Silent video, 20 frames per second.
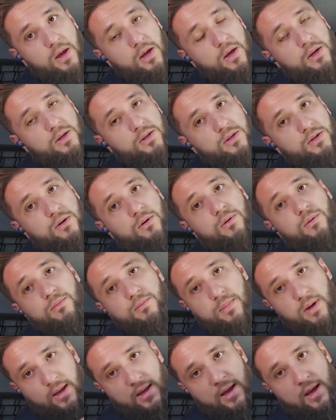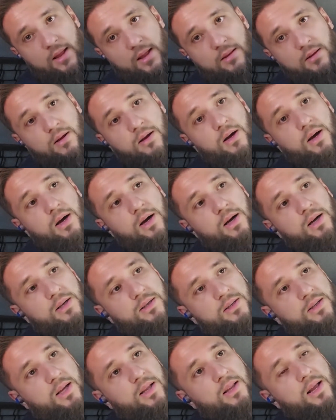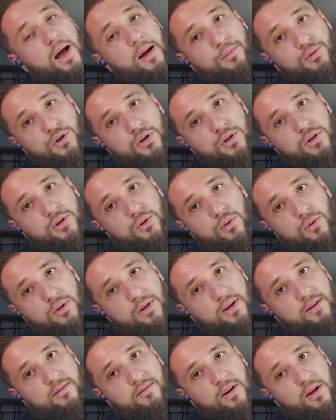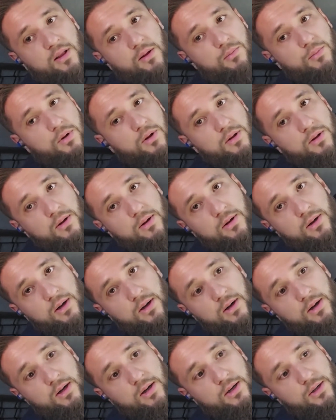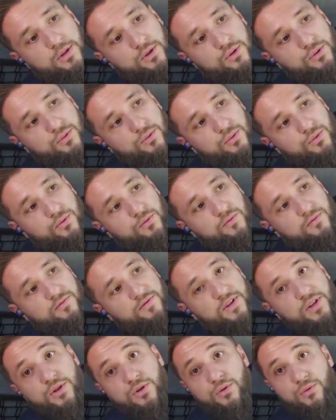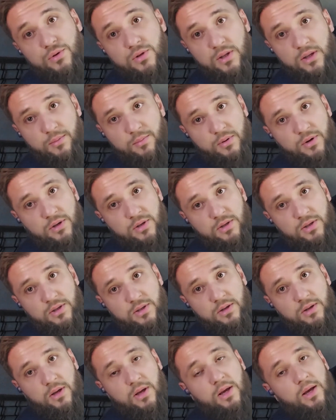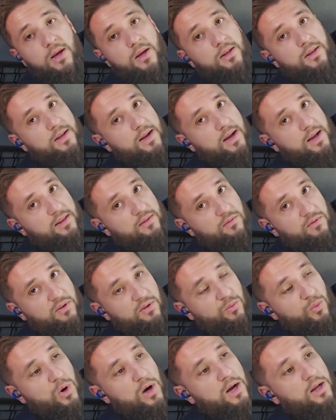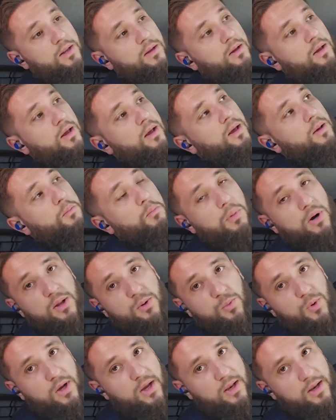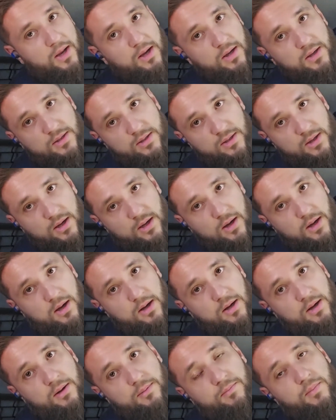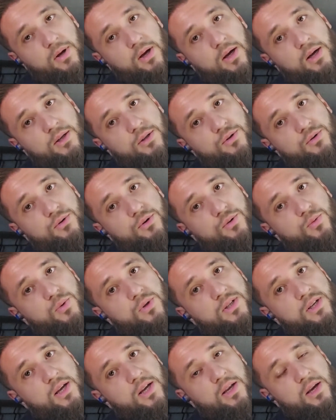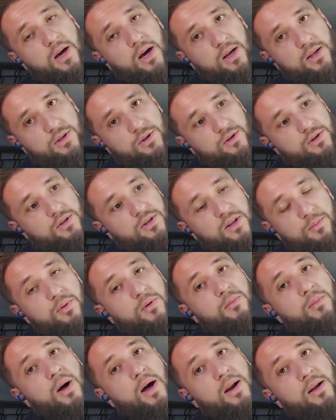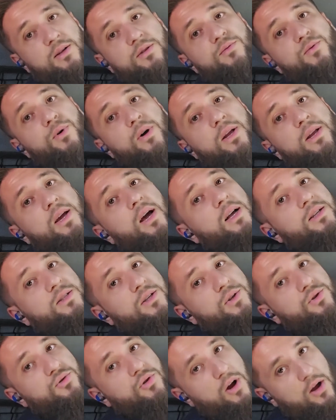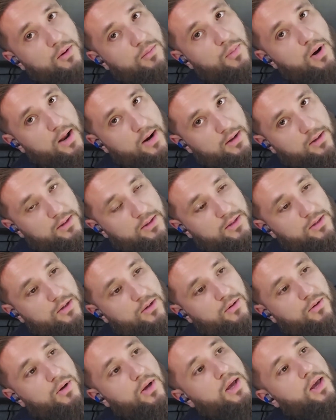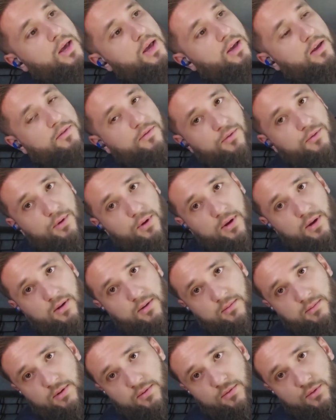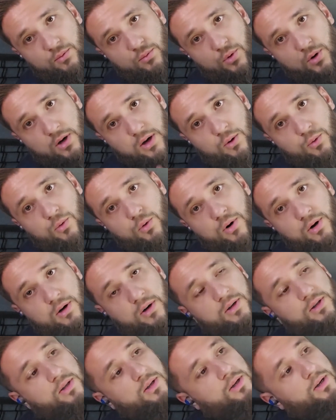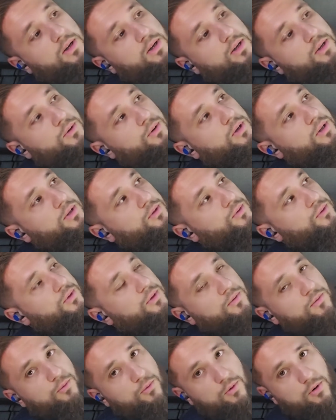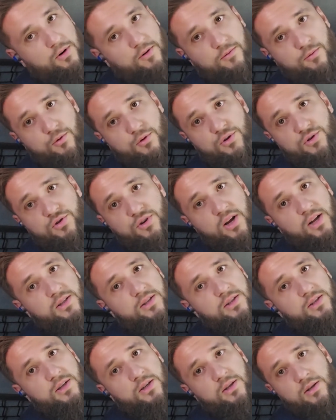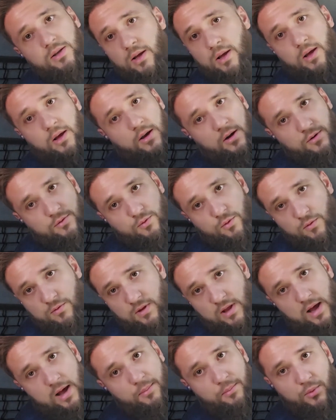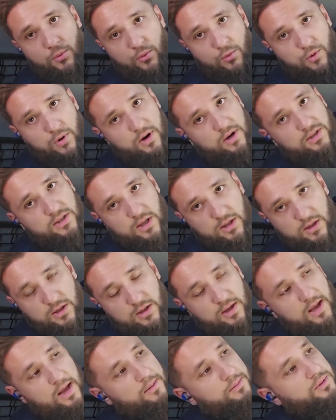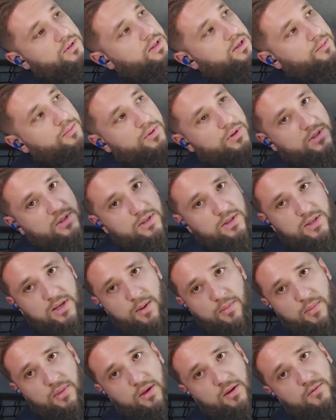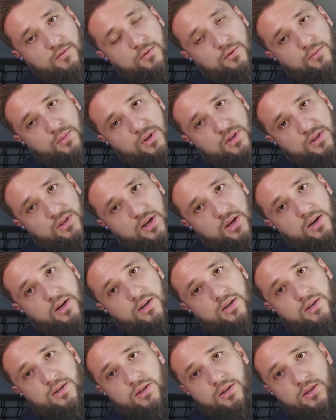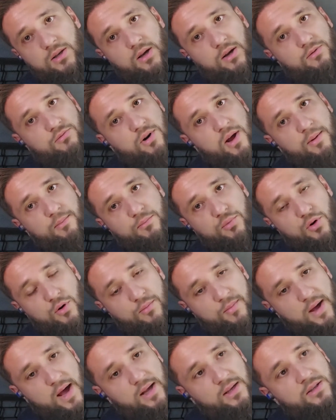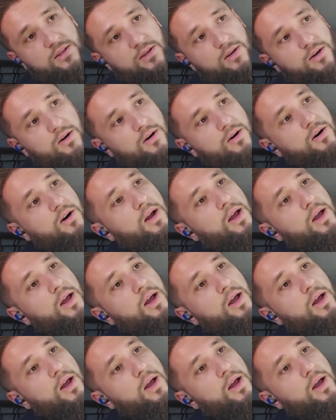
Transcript: So again, that option is only available to V2 sleepers, not V1, but we can also do it with any other sleeper models, for any other truck models. So if you want to order it, you can do it for Ford Transit, rooftop, or extended cab sleepers. The same thing for Mercedes, Ram ProMaster,